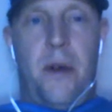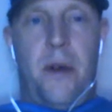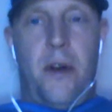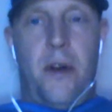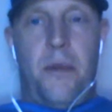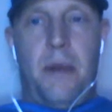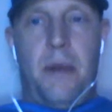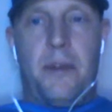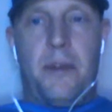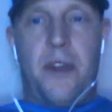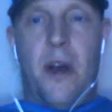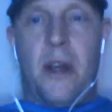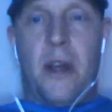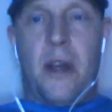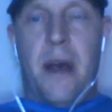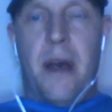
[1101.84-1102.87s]
heard people
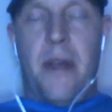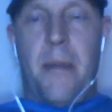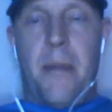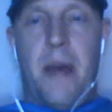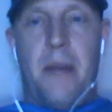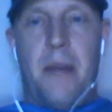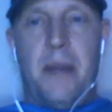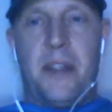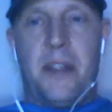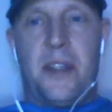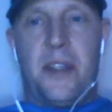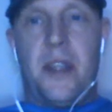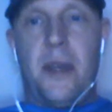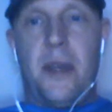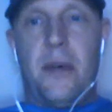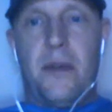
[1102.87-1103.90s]
talking about that might be
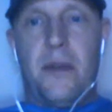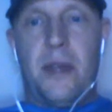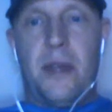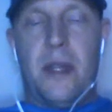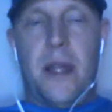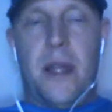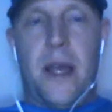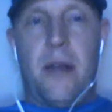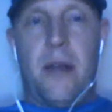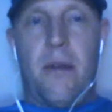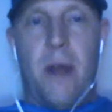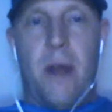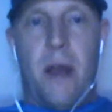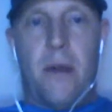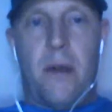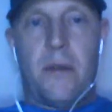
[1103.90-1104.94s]
steals in later
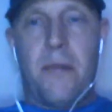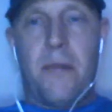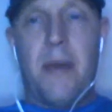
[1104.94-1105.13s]
rounds?